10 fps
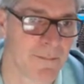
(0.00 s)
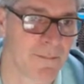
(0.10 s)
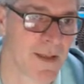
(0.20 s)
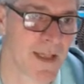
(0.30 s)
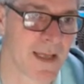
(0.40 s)

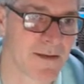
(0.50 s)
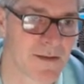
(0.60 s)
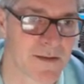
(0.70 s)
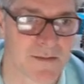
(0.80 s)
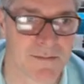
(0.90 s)
but
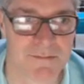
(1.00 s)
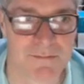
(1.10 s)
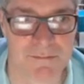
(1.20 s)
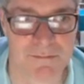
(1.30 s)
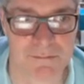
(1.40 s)
that's
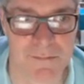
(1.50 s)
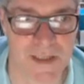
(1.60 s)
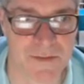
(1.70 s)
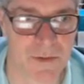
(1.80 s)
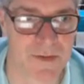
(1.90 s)

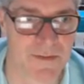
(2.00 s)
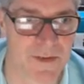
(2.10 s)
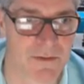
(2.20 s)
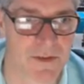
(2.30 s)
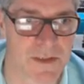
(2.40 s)
much more
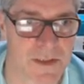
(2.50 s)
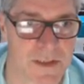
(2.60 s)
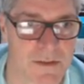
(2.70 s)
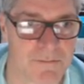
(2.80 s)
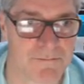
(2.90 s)
difficult to do